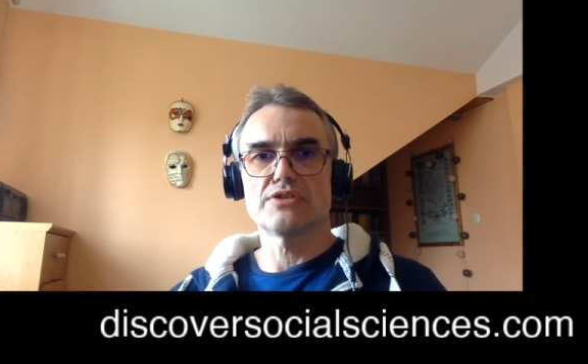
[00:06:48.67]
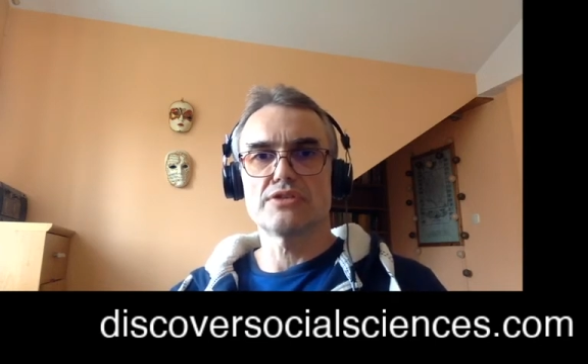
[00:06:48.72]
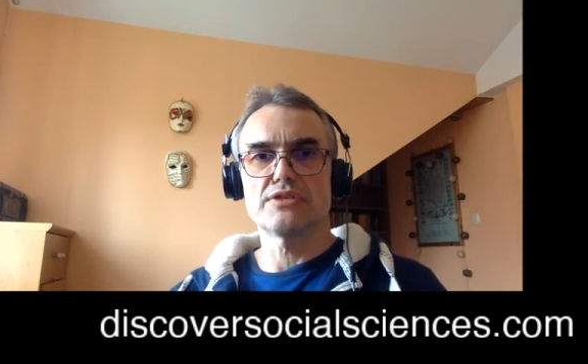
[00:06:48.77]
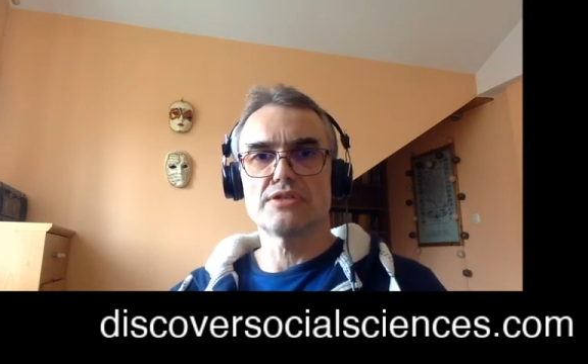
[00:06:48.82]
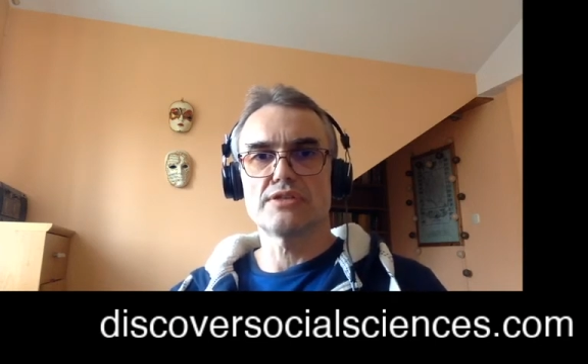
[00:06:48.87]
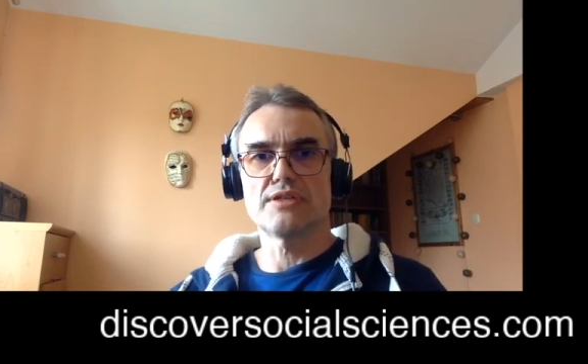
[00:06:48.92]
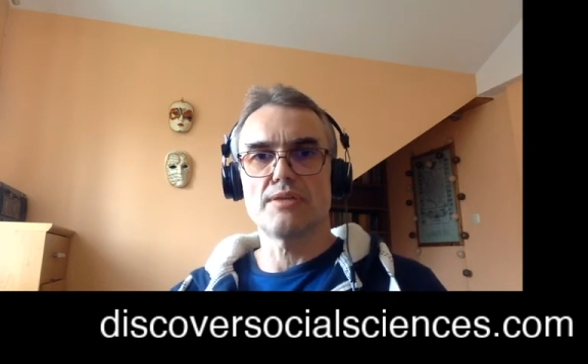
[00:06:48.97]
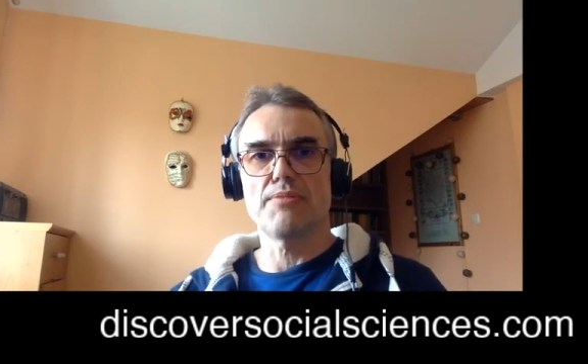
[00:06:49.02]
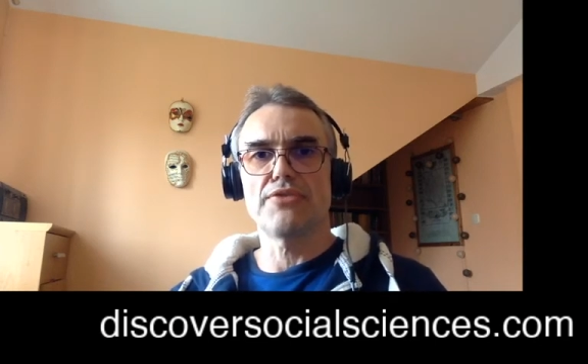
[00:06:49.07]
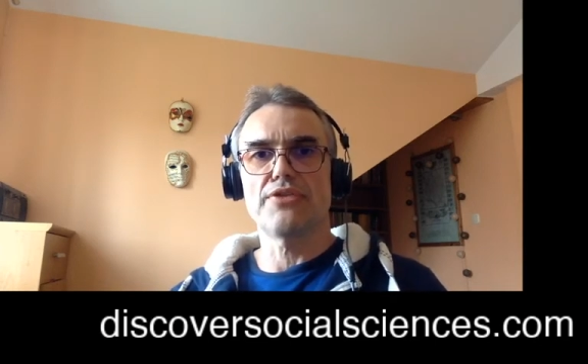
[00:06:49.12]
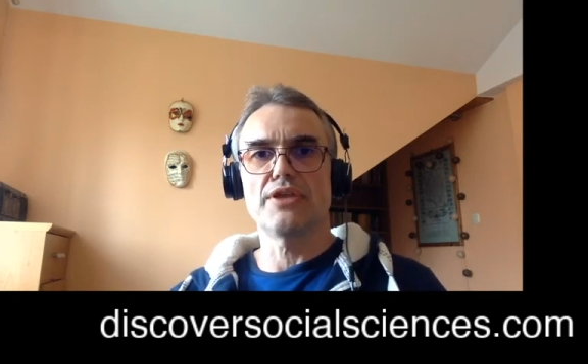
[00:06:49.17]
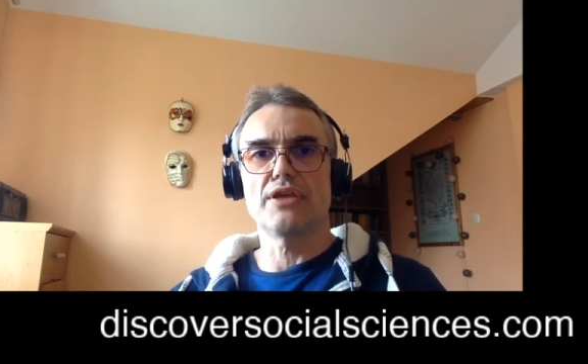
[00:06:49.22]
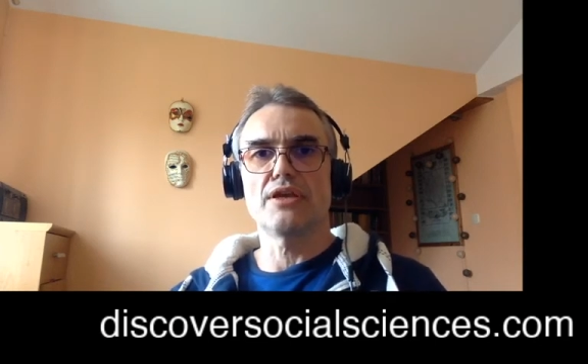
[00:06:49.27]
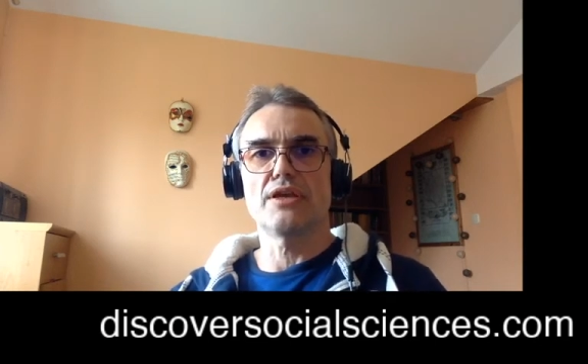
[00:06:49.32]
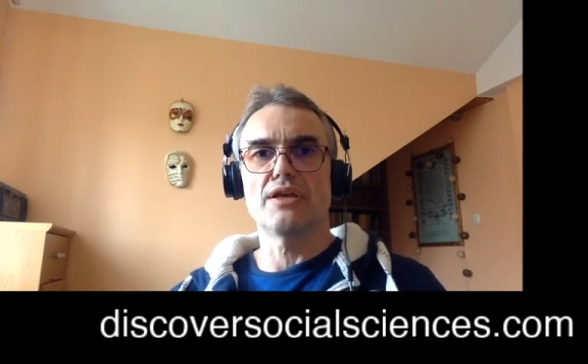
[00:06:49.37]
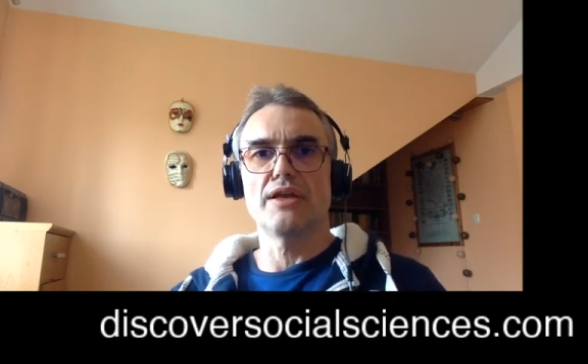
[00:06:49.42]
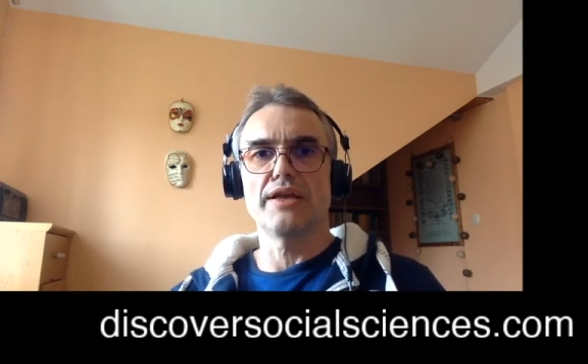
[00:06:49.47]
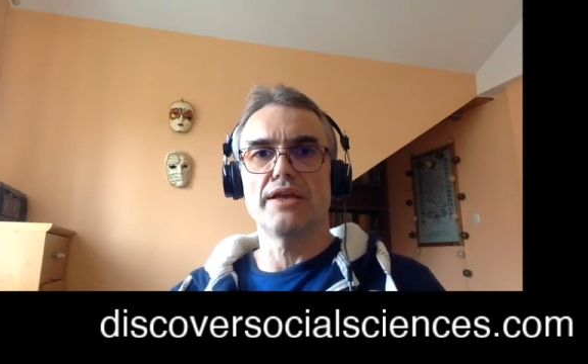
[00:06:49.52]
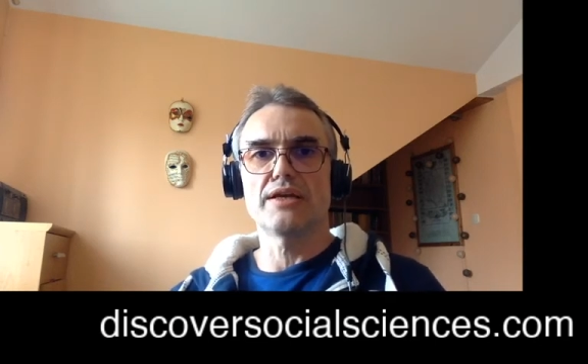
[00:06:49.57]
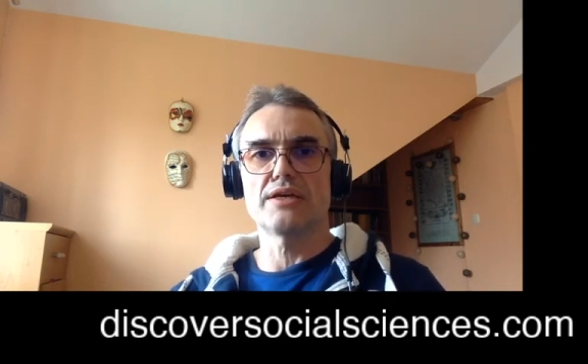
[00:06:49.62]

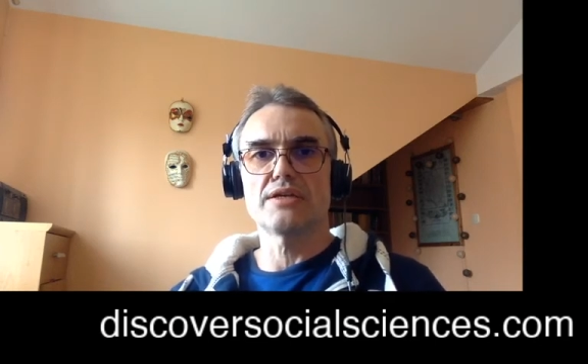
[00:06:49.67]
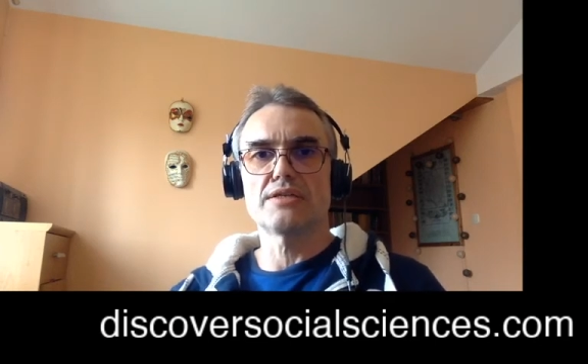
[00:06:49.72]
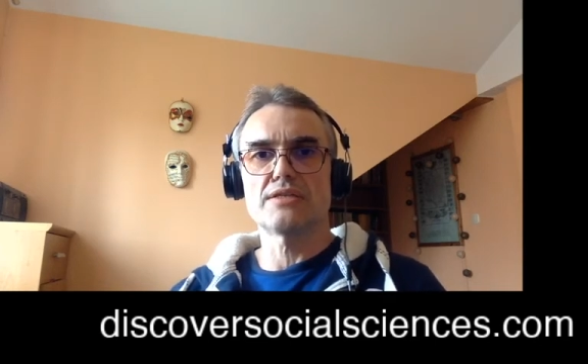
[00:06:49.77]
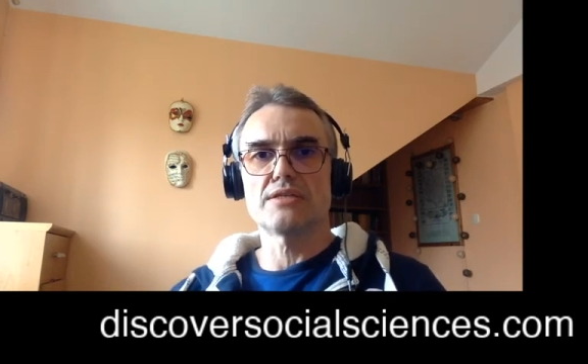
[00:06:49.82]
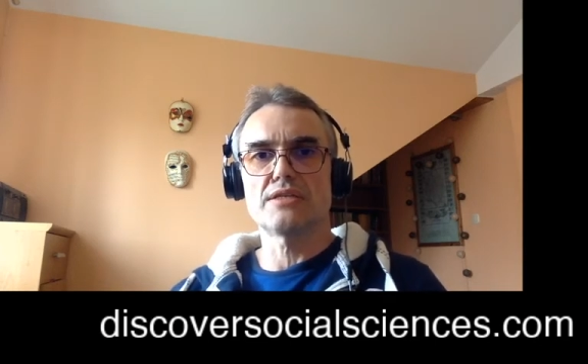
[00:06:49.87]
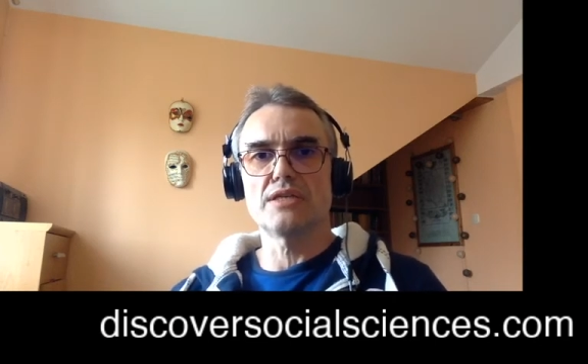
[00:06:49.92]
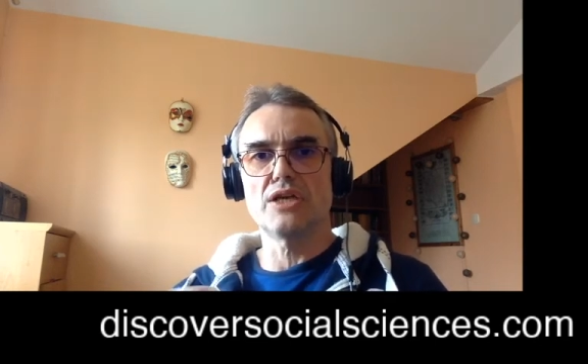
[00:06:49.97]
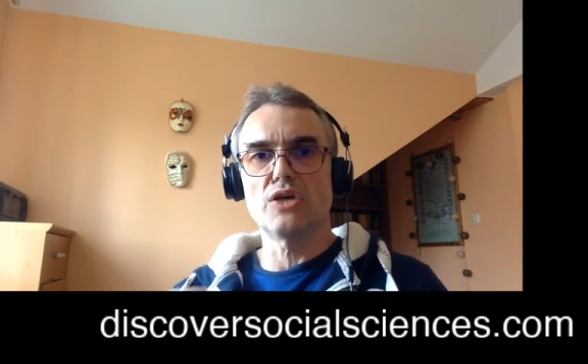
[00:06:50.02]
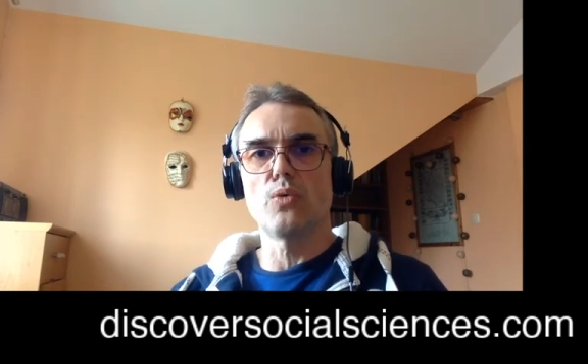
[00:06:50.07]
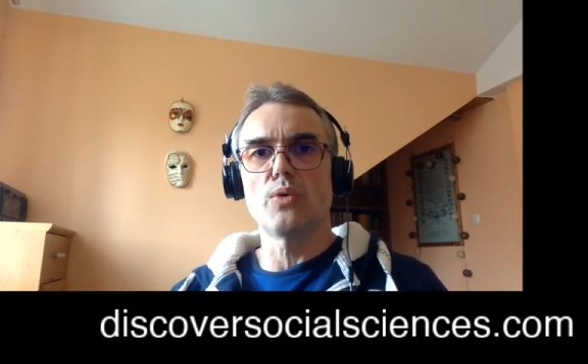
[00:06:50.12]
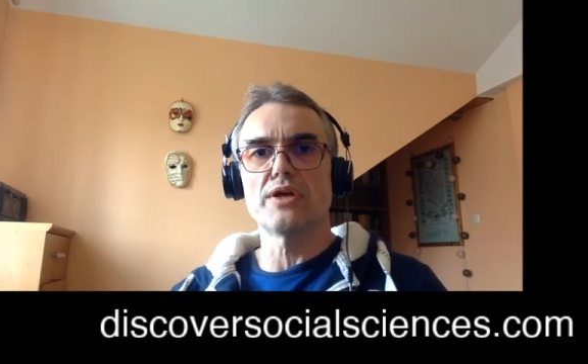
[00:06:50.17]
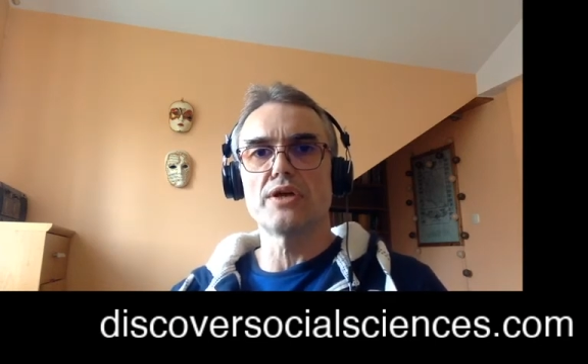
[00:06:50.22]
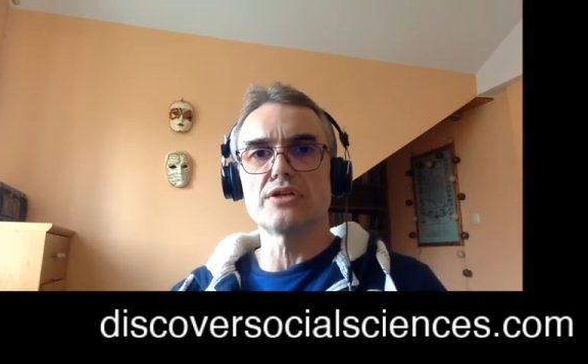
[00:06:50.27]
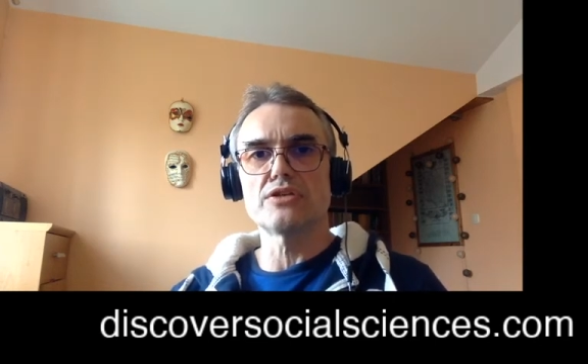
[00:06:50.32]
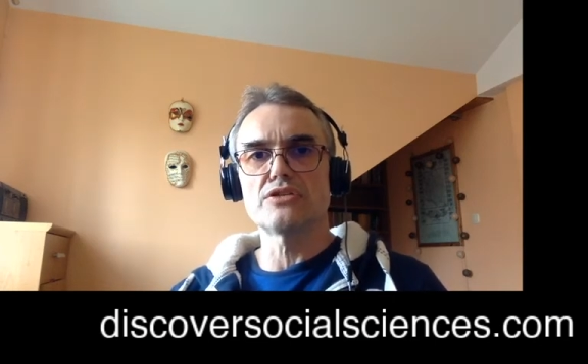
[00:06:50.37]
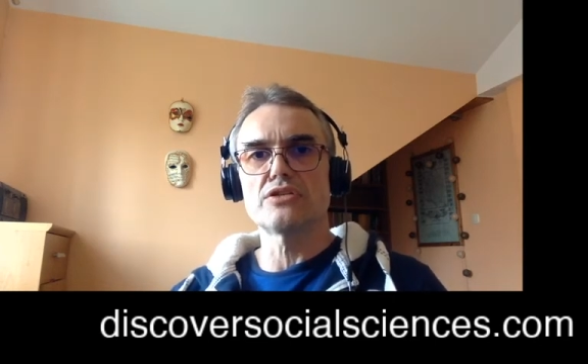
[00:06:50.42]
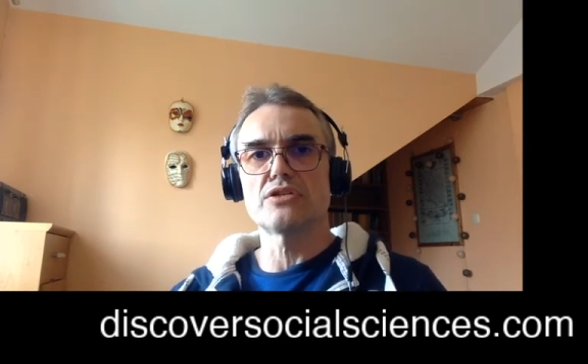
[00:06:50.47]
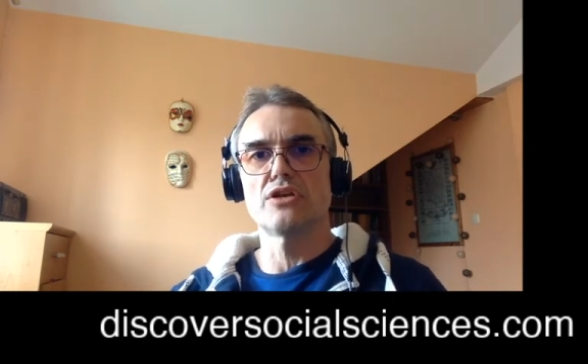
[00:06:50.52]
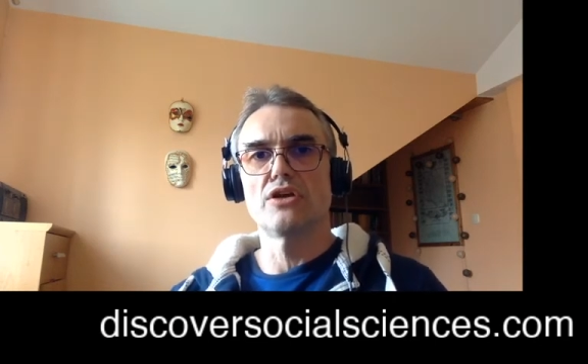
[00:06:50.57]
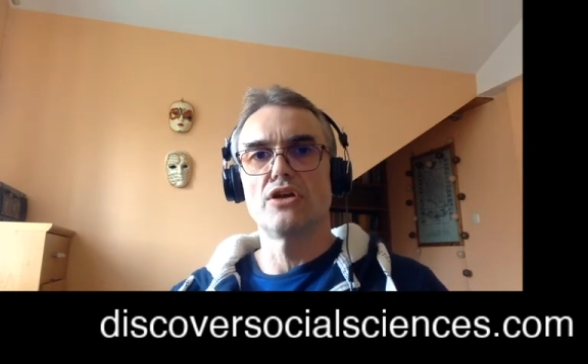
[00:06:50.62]
something like a
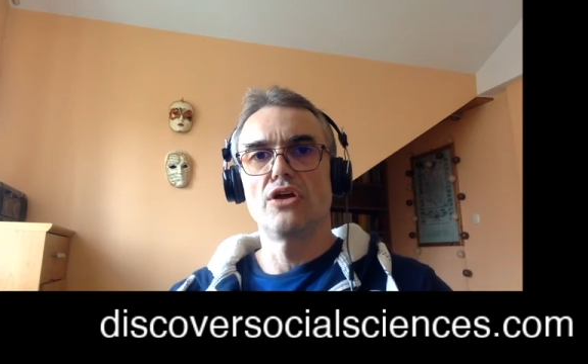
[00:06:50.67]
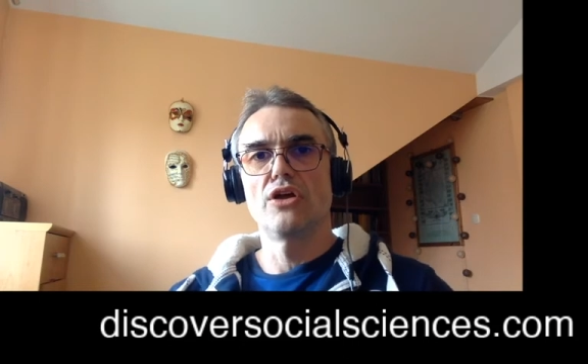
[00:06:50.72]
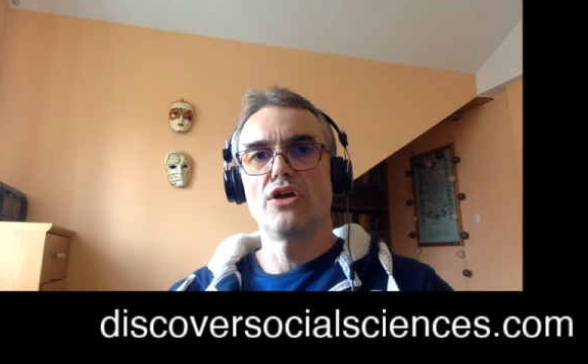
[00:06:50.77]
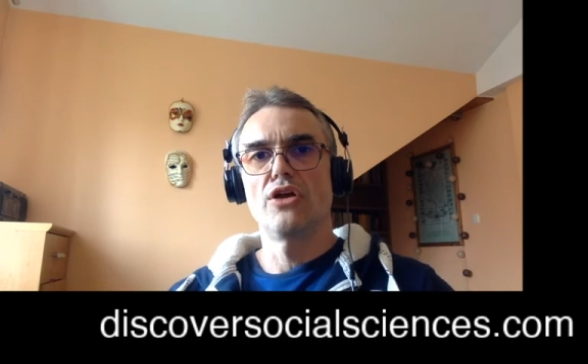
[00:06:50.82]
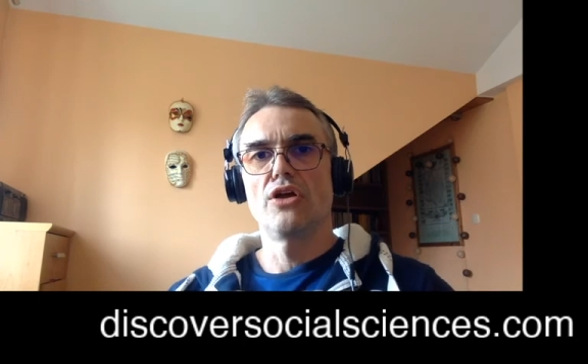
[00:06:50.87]
sequence